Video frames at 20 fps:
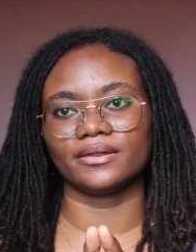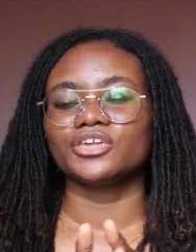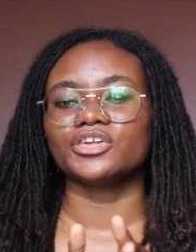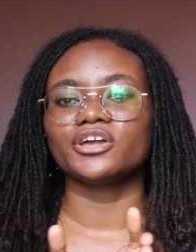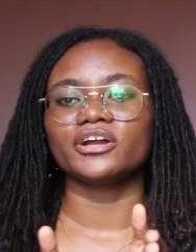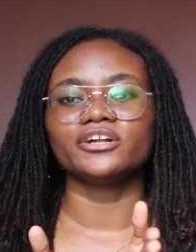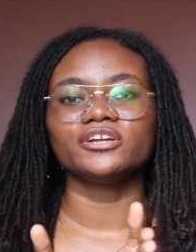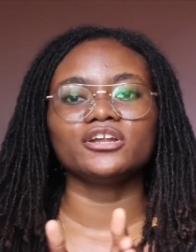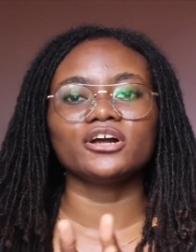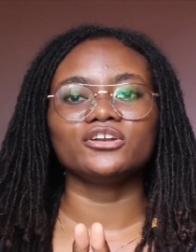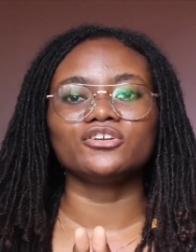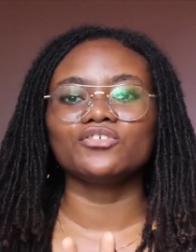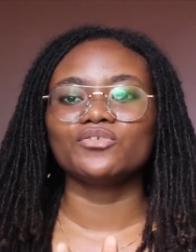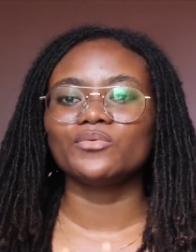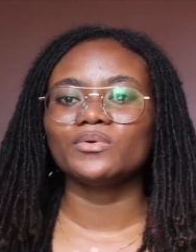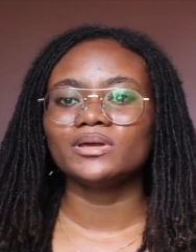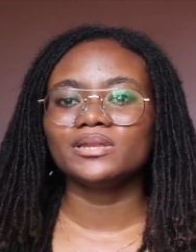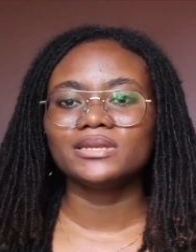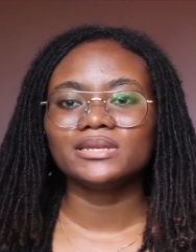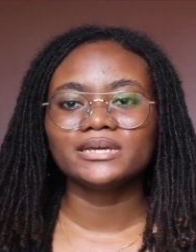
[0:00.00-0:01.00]
You're not
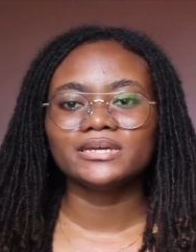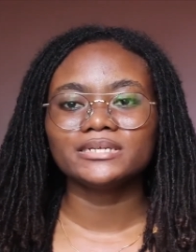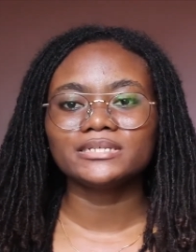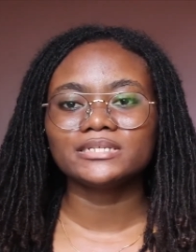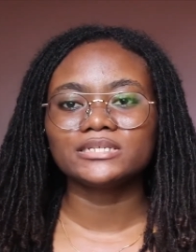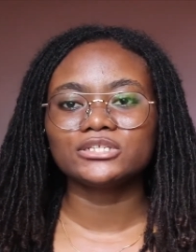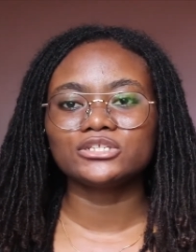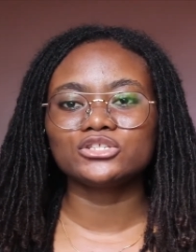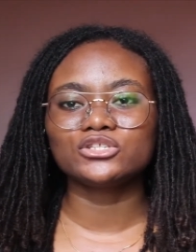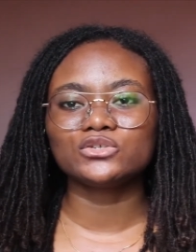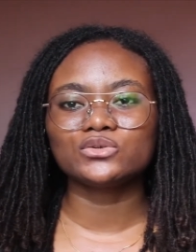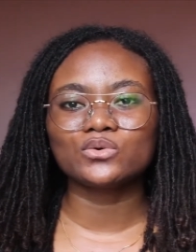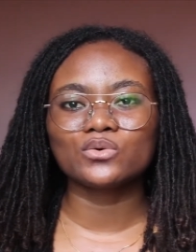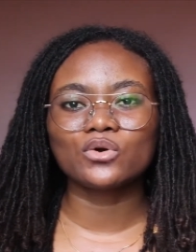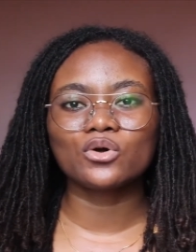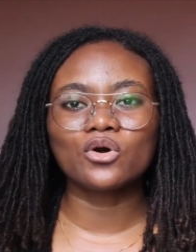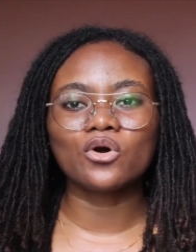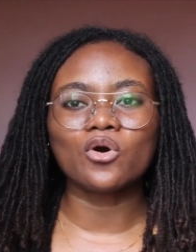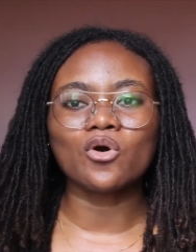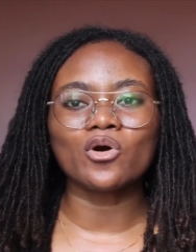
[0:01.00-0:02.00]
doing this
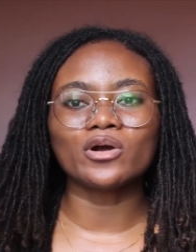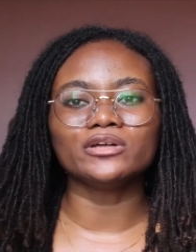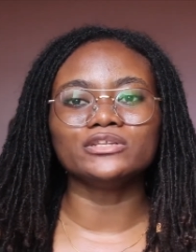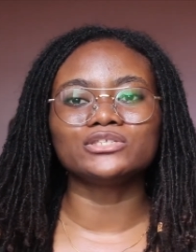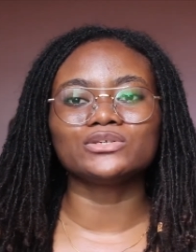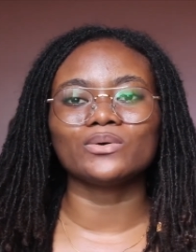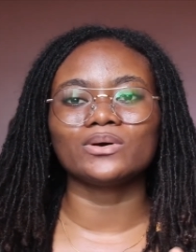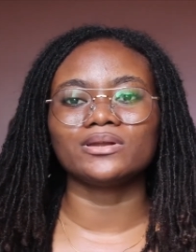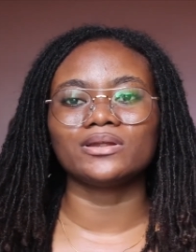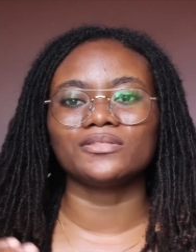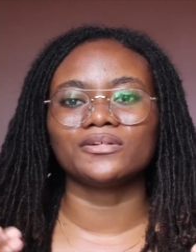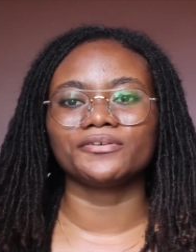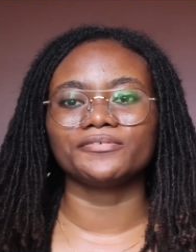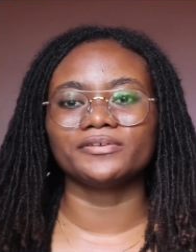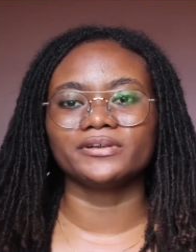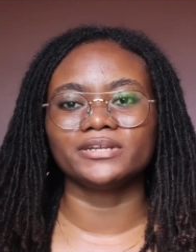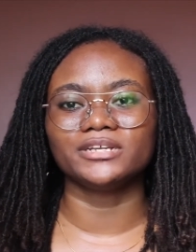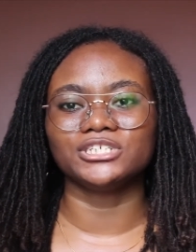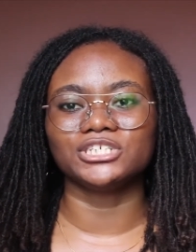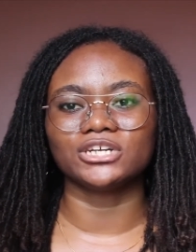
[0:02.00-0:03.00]
to go into another
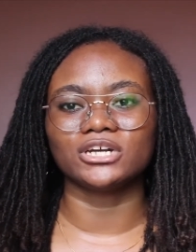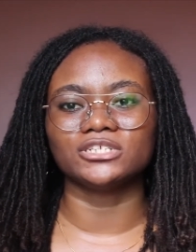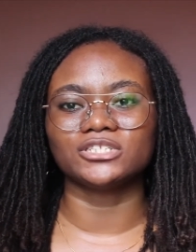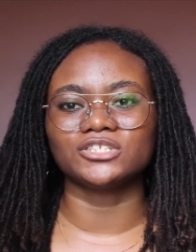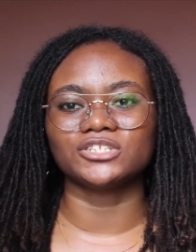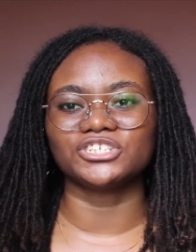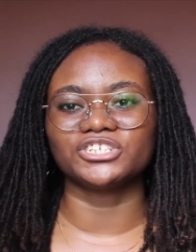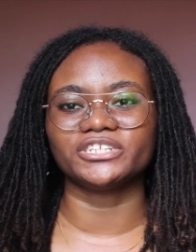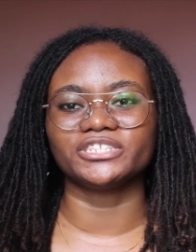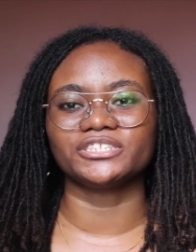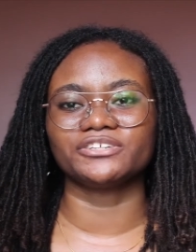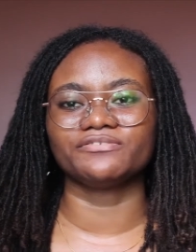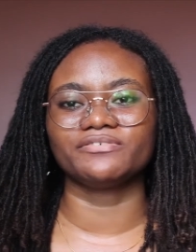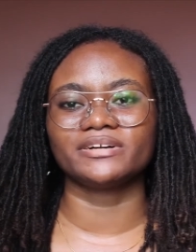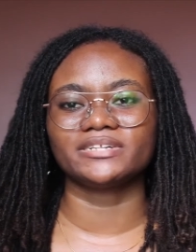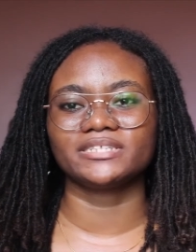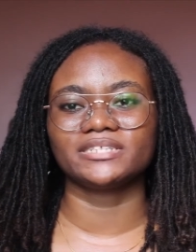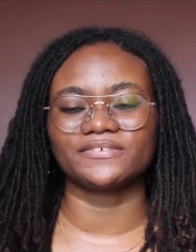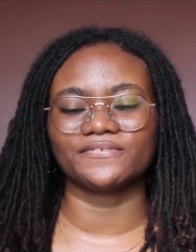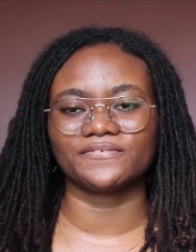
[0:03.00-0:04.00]
religion such as the
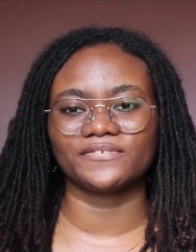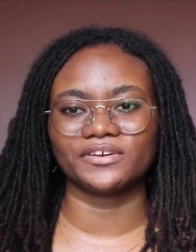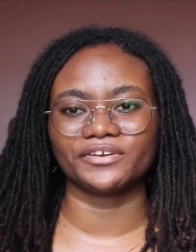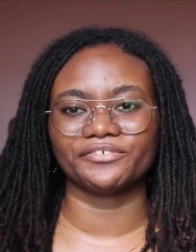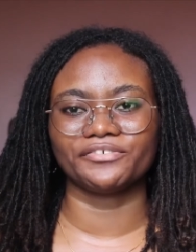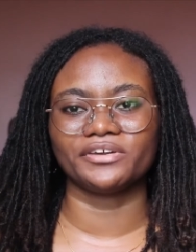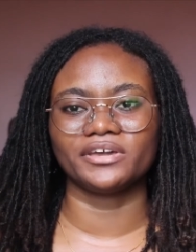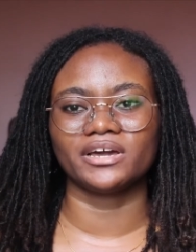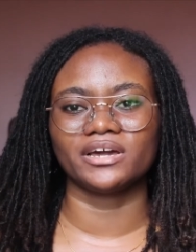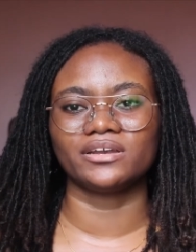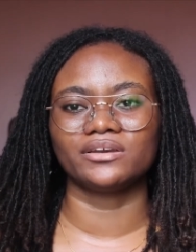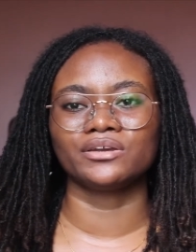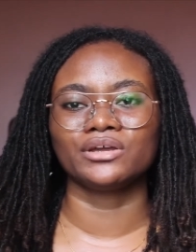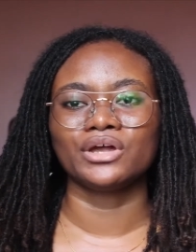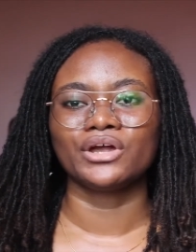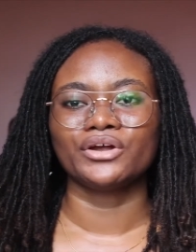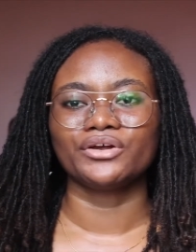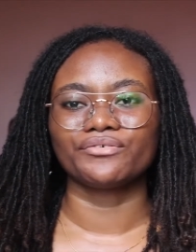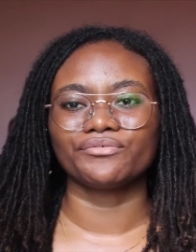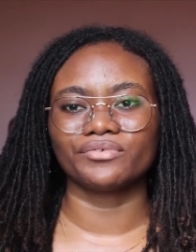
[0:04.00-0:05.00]
Rastafarian
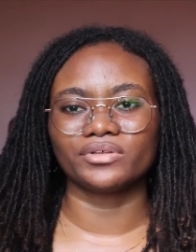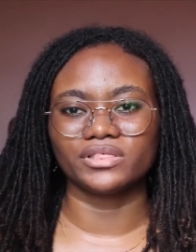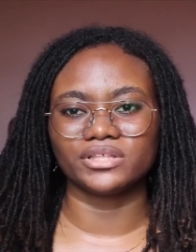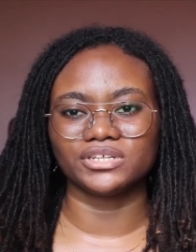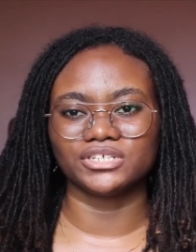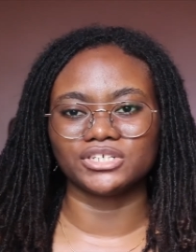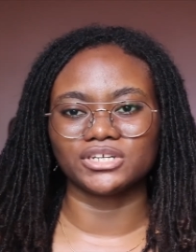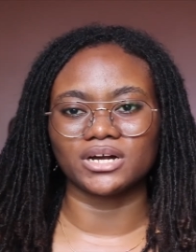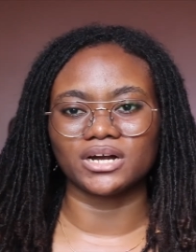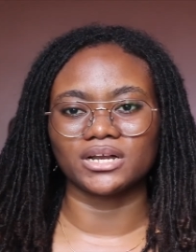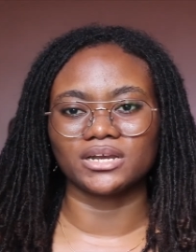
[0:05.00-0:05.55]
religion.